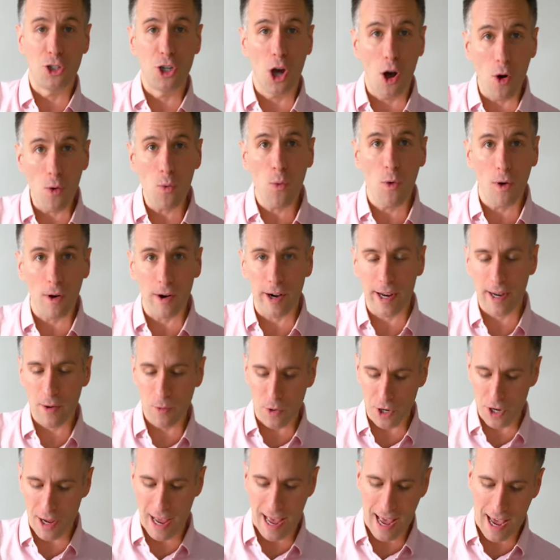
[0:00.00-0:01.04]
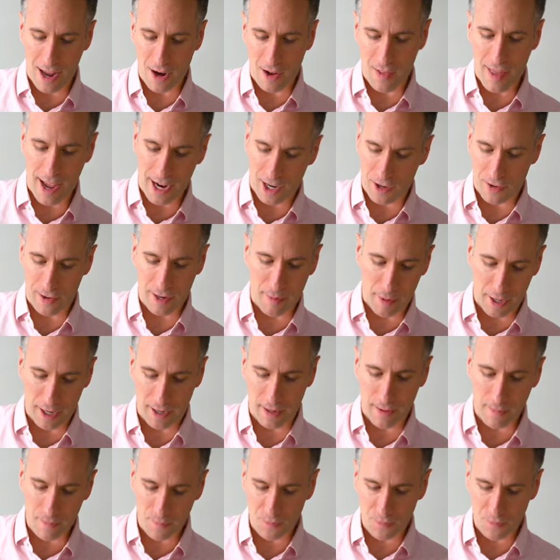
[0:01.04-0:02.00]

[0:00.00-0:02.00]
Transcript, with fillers: don't worry when you add all that cream in.